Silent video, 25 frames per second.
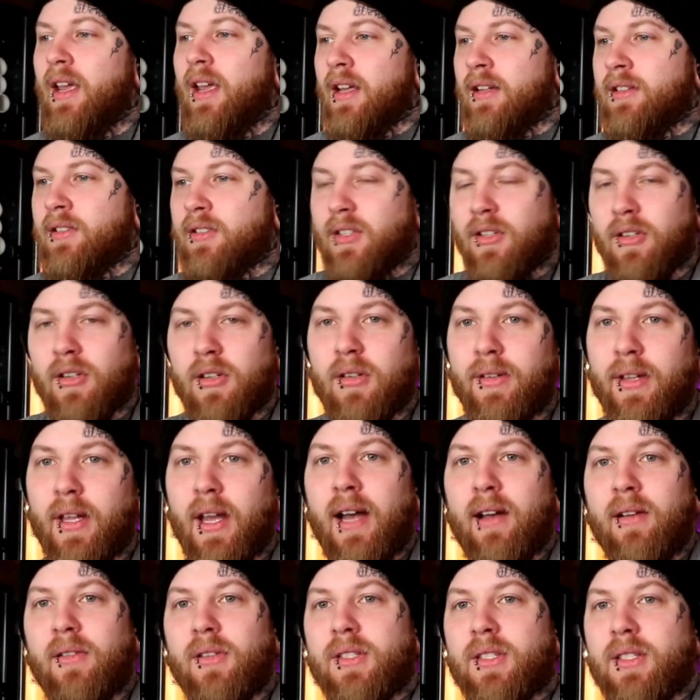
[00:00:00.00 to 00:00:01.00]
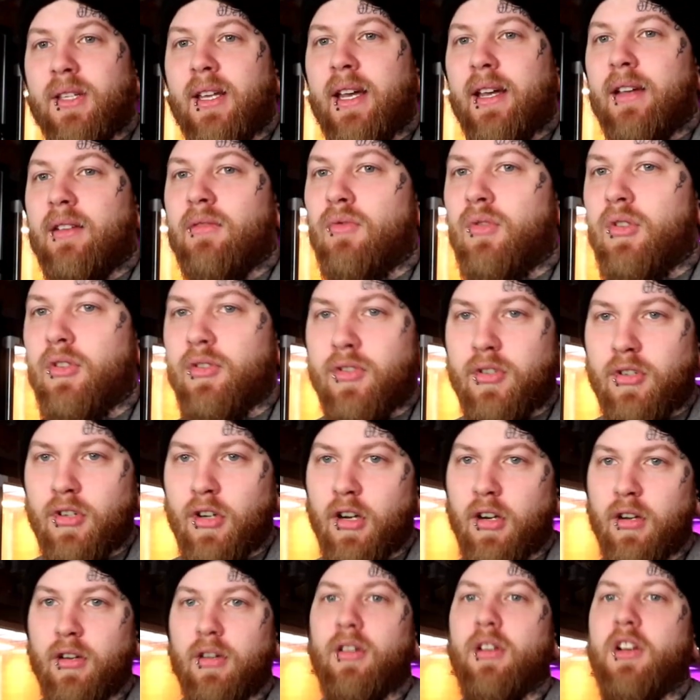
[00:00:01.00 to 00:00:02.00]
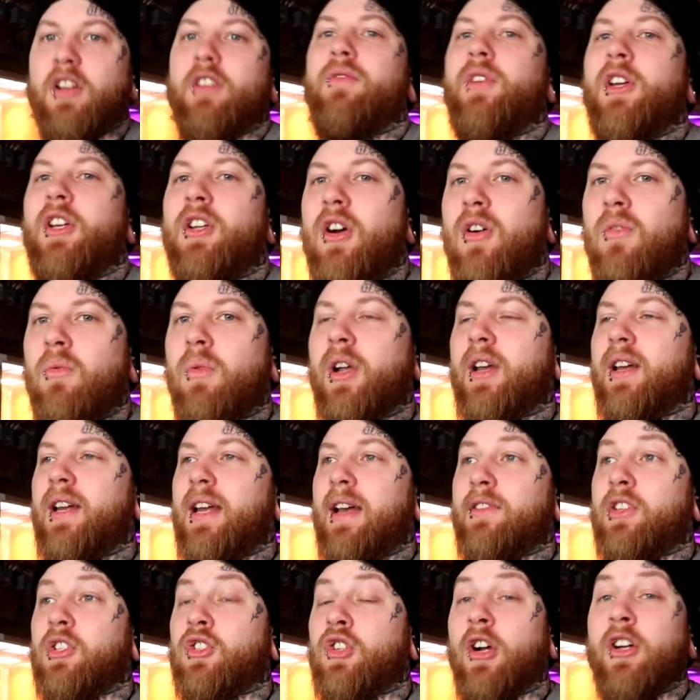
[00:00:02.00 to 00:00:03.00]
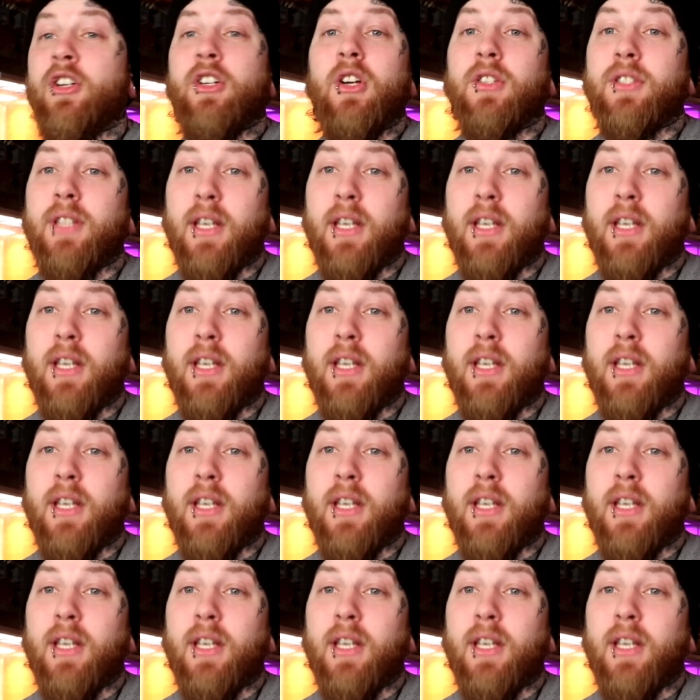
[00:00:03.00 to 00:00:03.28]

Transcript: And so I was like, well, sir, you know, if we don't, we're going to have to charge you.